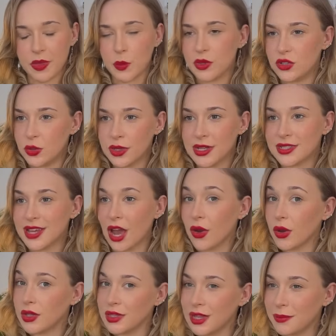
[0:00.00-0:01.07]
We're doing the
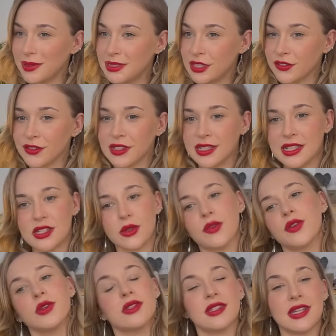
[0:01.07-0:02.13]
tarot a little bit differently, so
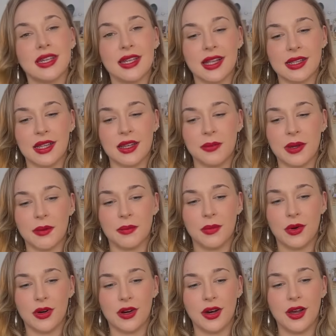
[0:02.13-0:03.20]
if you see a little bit
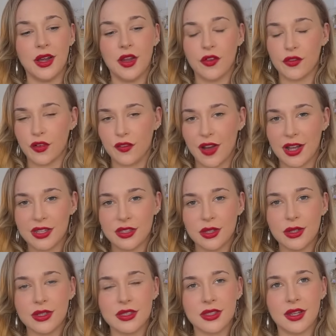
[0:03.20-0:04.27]
more
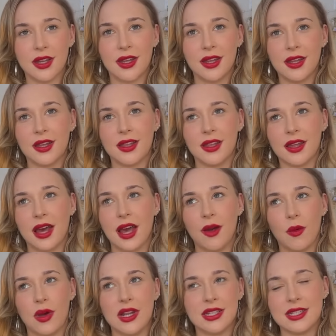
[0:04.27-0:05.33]
reversals, I
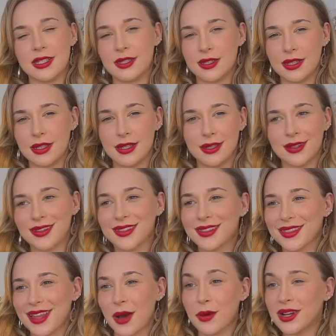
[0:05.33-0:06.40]
wanted
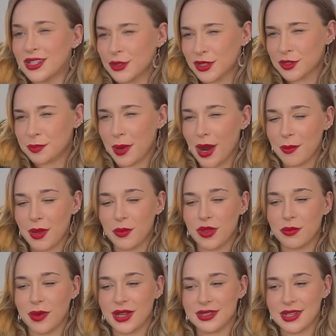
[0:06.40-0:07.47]
to experiment
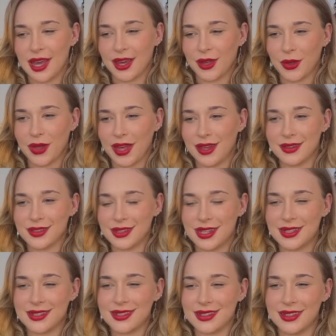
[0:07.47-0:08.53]
with my deck, okay? So
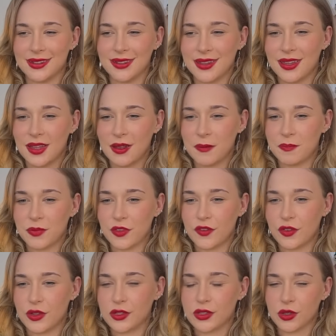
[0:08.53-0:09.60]
let's see.
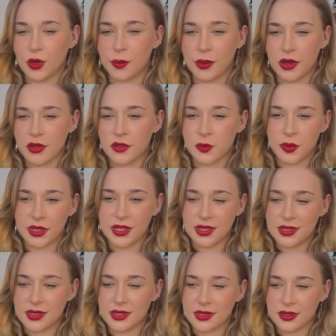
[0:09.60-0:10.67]
4 Scorpios,
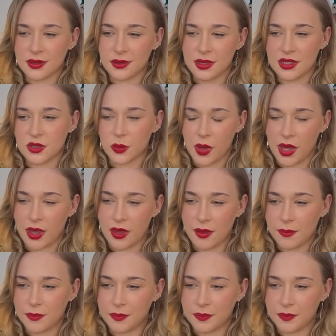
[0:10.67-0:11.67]
please, this week.